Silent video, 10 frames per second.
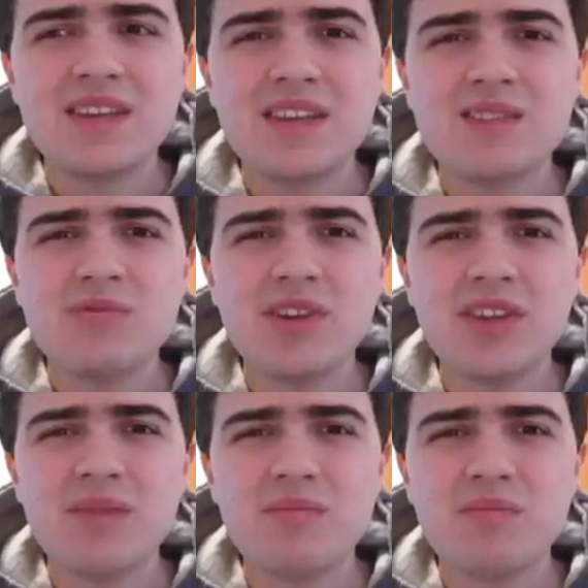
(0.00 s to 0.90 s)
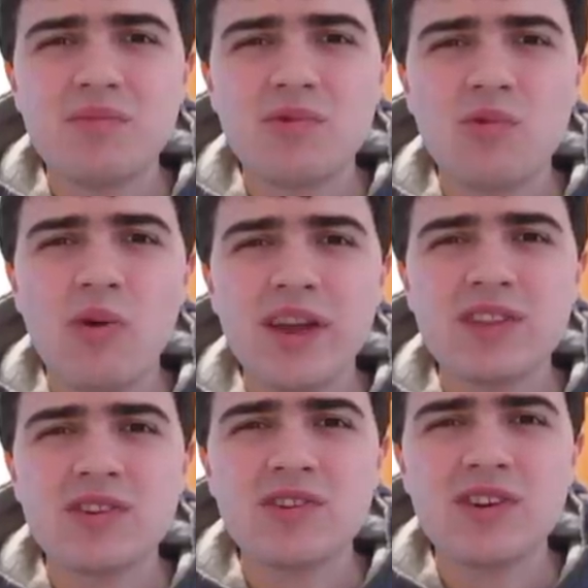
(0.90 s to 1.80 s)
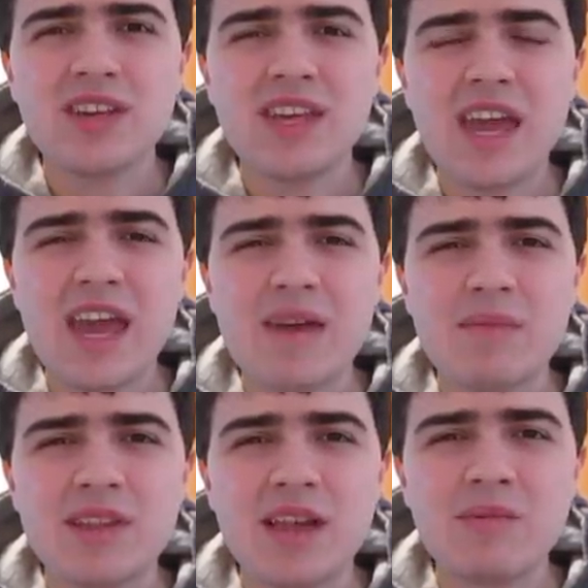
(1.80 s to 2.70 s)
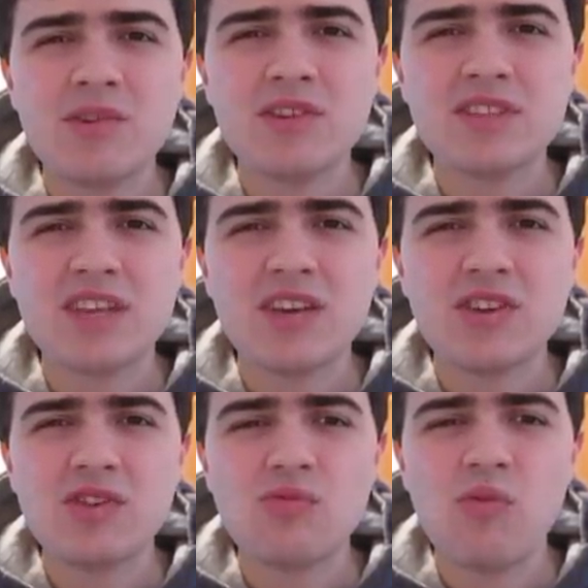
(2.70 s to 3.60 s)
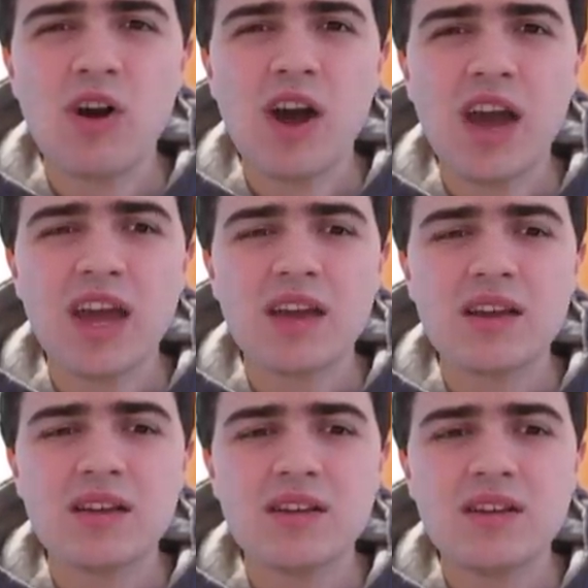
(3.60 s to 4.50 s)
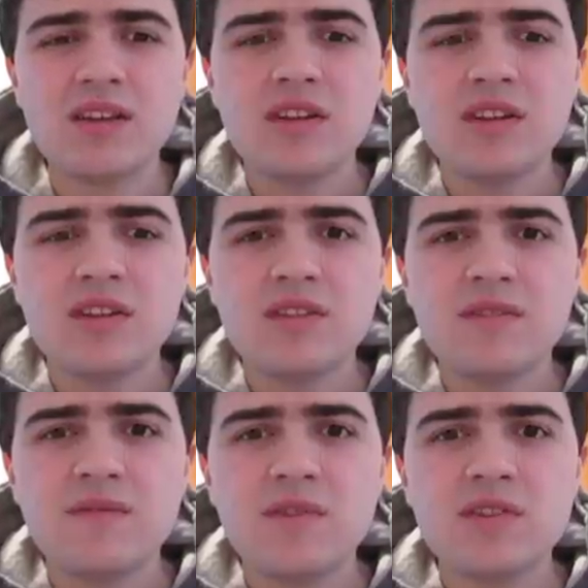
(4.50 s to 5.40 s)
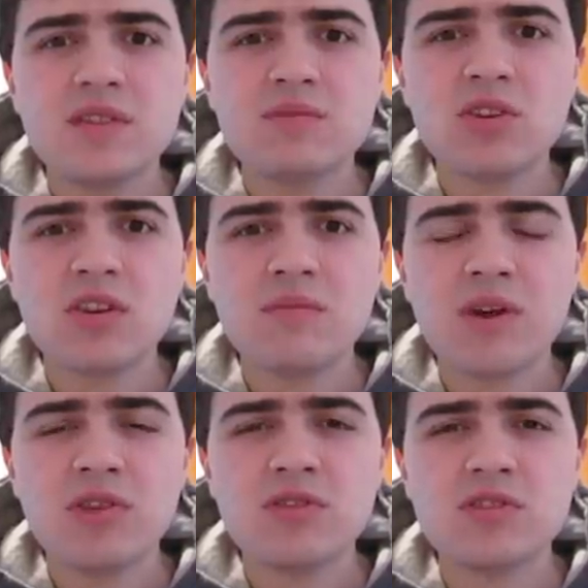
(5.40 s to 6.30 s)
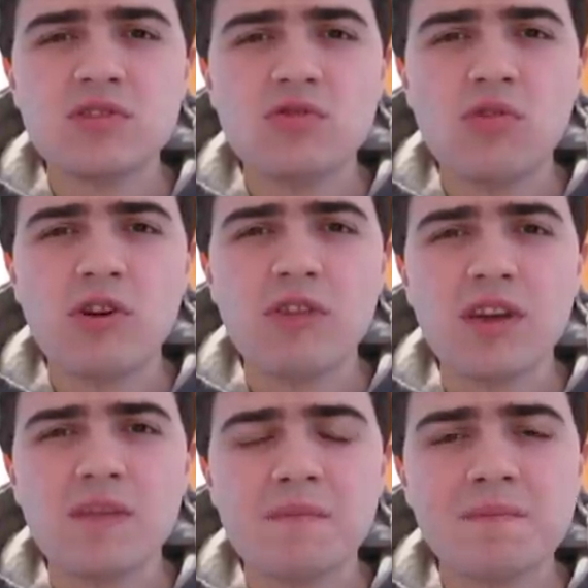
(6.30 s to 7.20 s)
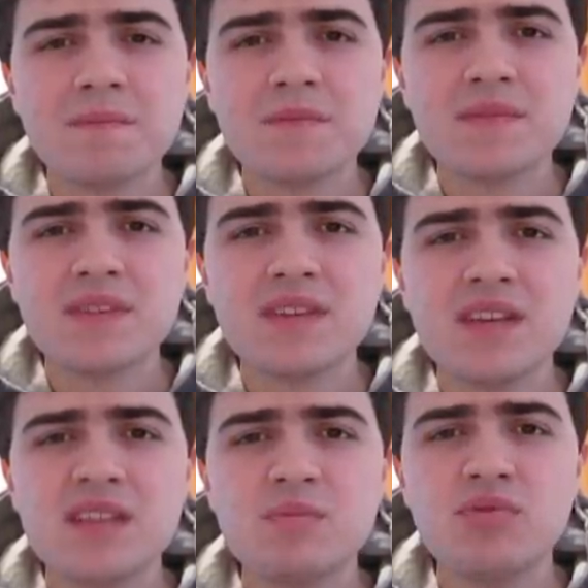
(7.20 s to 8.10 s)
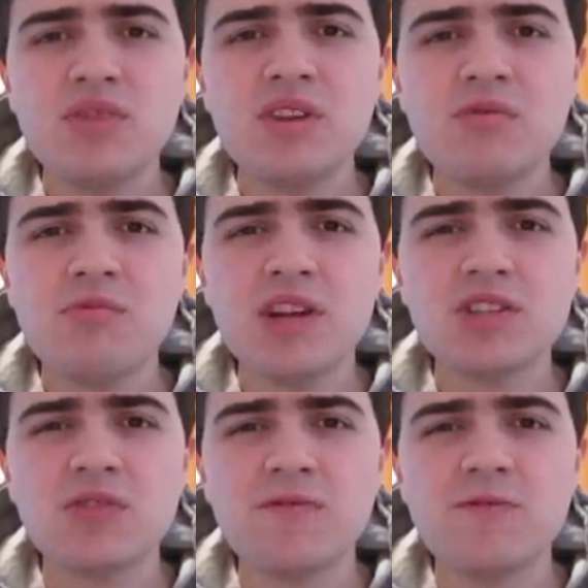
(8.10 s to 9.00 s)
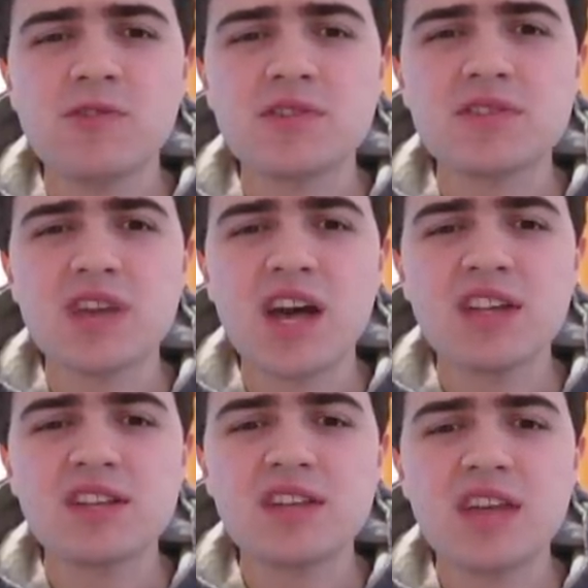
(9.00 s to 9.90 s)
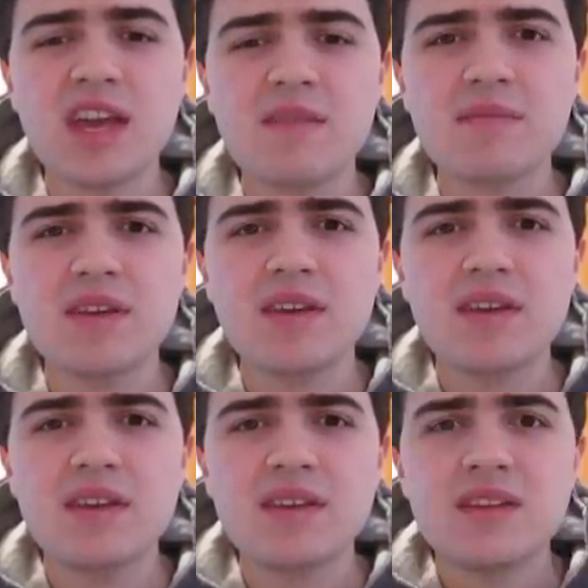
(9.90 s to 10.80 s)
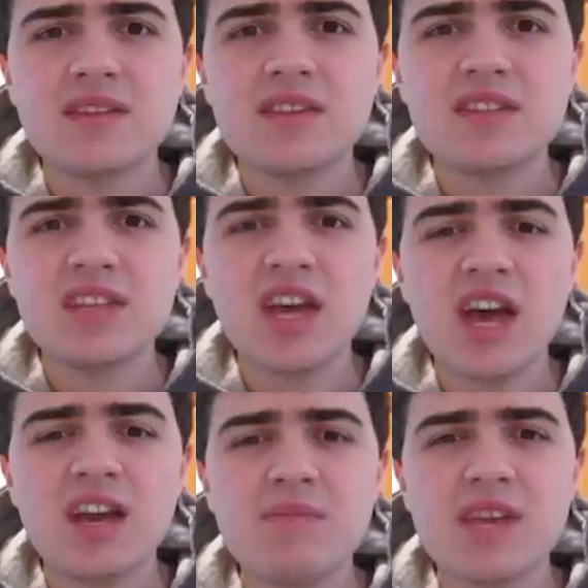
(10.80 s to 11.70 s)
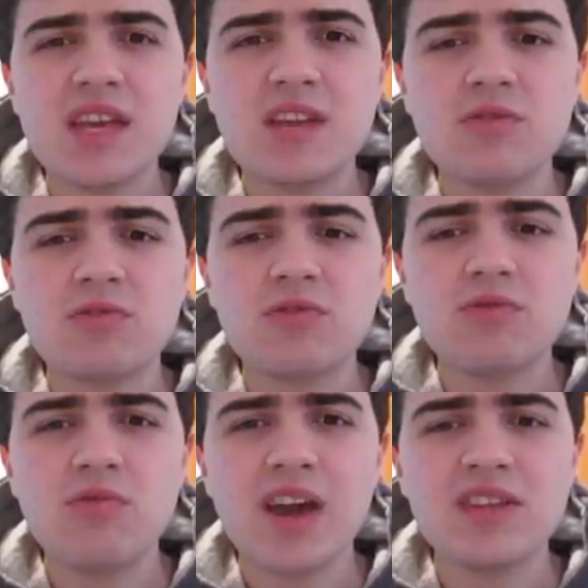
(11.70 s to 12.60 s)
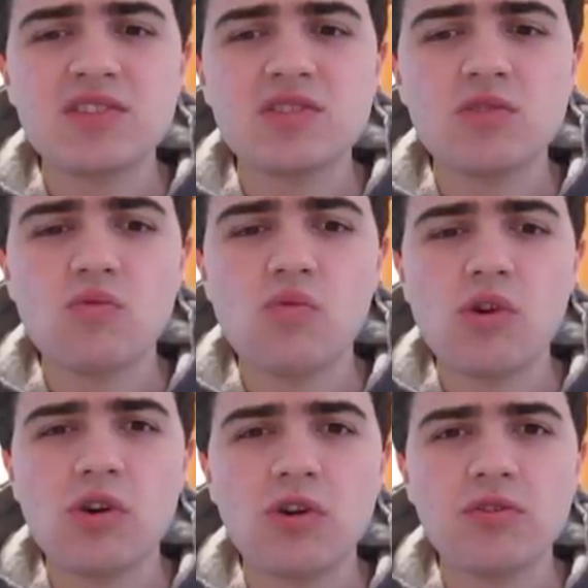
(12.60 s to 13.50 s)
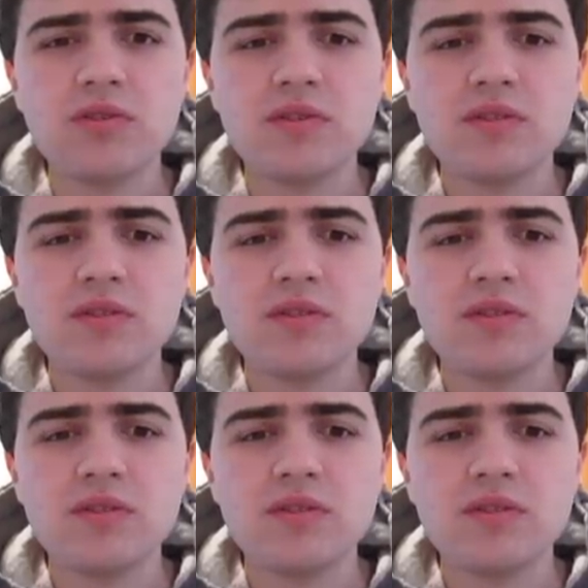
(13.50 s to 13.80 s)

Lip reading: It's really quite the good game, and I'm going to tell you why. First, I'm talking about the story. It's pretty original for a Sonic game. The Time Eater threatens the world,